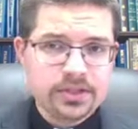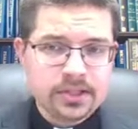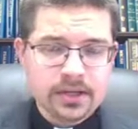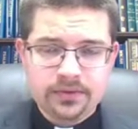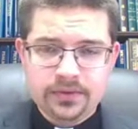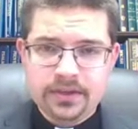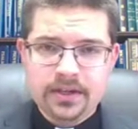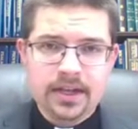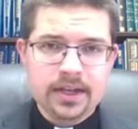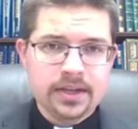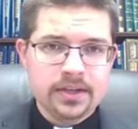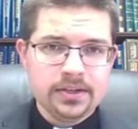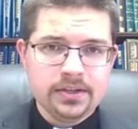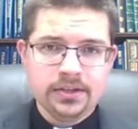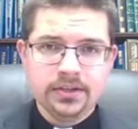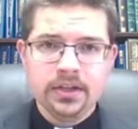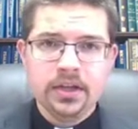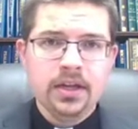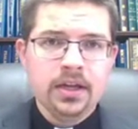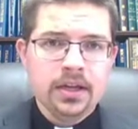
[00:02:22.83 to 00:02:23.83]
7
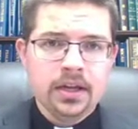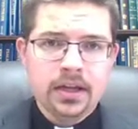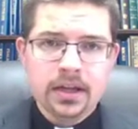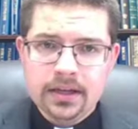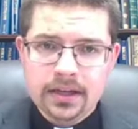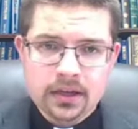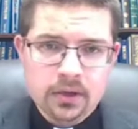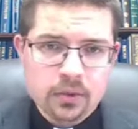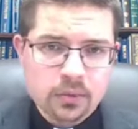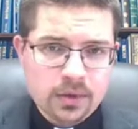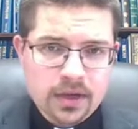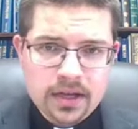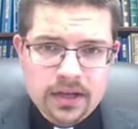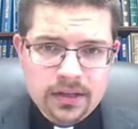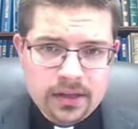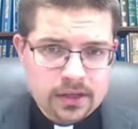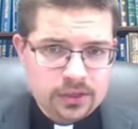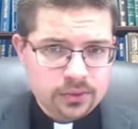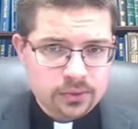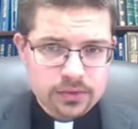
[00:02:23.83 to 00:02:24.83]
days in a
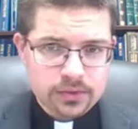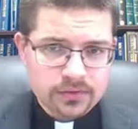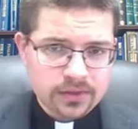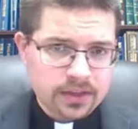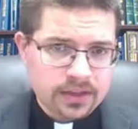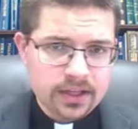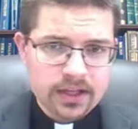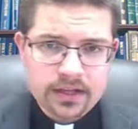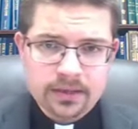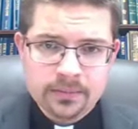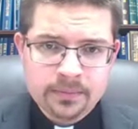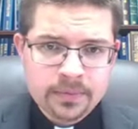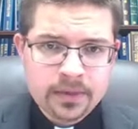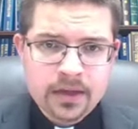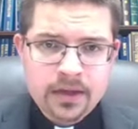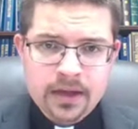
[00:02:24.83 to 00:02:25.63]
week, that sort of a thing.